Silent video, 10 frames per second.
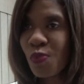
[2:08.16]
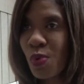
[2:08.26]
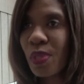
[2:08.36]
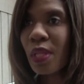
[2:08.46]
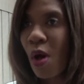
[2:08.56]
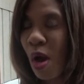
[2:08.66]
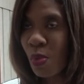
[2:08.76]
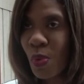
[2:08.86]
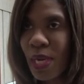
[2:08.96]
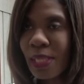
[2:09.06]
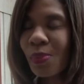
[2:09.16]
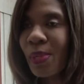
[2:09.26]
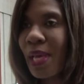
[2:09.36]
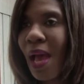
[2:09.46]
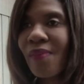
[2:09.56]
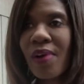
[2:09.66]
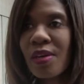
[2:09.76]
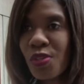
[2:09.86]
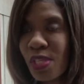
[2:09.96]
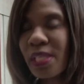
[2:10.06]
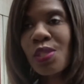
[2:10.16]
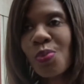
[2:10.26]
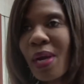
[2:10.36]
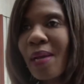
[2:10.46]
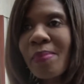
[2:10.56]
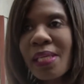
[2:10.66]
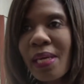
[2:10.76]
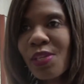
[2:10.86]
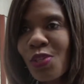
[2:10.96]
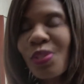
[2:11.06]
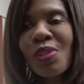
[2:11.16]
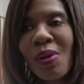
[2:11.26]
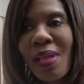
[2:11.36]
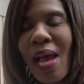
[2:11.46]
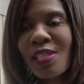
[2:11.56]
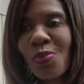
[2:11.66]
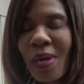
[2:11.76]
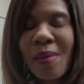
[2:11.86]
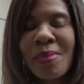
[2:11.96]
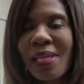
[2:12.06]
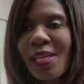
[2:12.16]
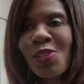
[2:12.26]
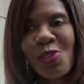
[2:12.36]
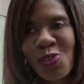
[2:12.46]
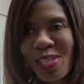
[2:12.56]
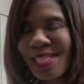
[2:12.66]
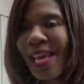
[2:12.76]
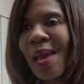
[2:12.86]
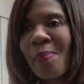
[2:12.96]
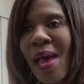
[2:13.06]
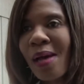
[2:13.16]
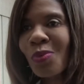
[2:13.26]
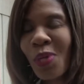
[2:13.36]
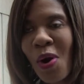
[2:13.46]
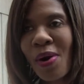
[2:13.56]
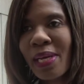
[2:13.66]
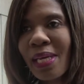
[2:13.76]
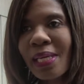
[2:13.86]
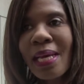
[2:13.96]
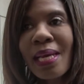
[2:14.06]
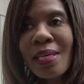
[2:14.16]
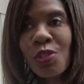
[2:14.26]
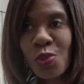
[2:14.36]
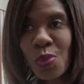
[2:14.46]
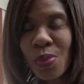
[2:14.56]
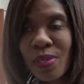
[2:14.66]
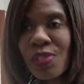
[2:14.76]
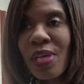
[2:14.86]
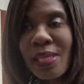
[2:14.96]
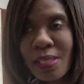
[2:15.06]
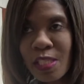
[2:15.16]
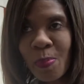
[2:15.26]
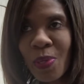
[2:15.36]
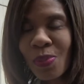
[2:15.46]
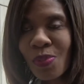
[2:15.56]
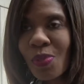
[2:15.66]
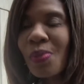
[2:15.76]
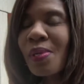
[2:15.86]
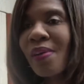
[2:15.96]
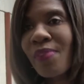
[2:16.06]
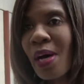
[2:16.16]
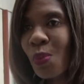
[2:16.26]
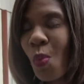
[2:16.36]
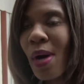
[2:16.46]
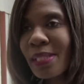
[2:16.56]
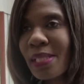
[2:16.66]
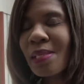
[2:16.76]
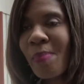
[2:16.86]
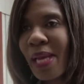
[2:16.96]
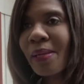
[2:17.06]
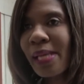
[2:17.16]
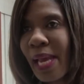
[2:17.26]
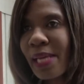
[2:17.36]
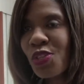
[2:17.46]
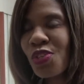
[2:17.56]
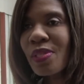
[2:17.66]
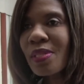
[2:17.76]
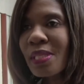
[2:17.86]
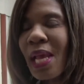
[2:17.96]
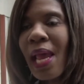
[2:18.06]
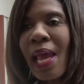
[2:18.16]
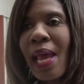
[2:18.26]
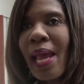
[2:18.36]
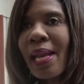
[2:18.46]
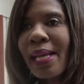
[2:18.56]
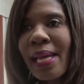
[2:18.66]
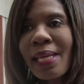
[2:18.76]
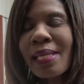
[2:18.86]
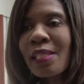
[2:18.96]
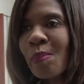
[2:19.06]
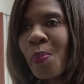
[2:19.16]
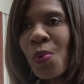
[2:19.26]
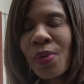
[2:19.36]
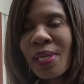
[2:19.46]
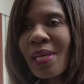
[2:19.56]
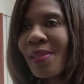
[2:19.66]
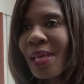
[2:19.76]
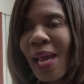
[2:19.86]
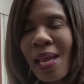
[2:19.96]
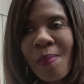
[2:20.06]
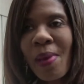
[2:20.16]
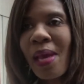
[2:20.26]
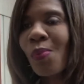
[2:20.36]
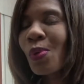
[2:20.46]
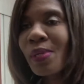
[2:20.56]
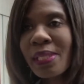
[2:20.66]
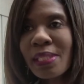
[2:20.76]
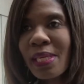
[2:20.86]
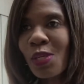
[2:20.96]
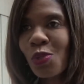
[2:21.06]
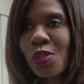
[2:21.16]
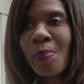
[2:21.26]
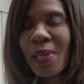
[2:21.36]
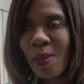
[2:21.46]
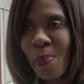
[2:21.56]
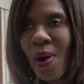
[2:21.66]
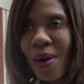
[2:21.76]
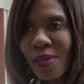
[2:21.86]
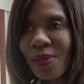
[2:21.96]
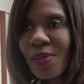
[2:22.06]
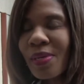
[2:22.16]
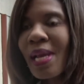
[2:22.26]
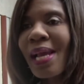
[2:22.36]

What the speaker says: for the long run. We have our 6 recommendations. Our last recommendation just came out regarding storage and disposal of unwanted medications. And again, it's important, and the AMA will continue to be a partner.